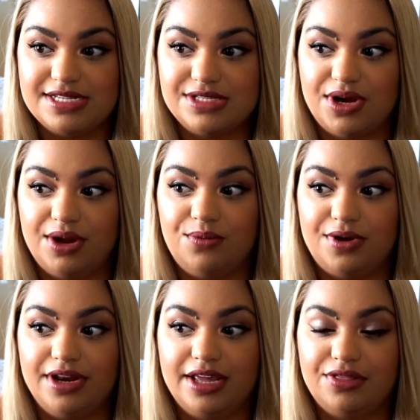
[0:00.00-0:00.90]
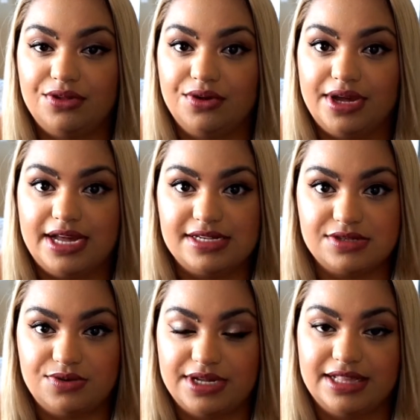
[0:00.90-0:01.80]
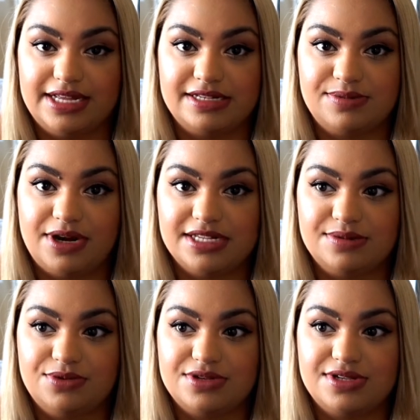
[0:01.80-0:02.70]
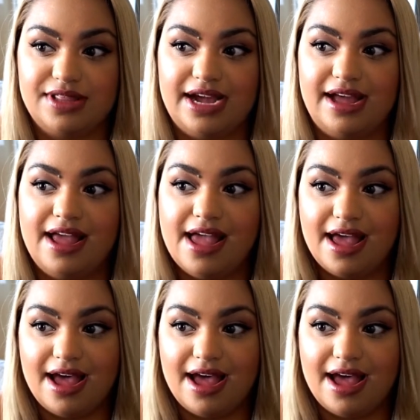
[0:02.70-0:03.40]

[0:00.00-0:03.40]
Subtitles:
so I want to get through it as quickly as possible so that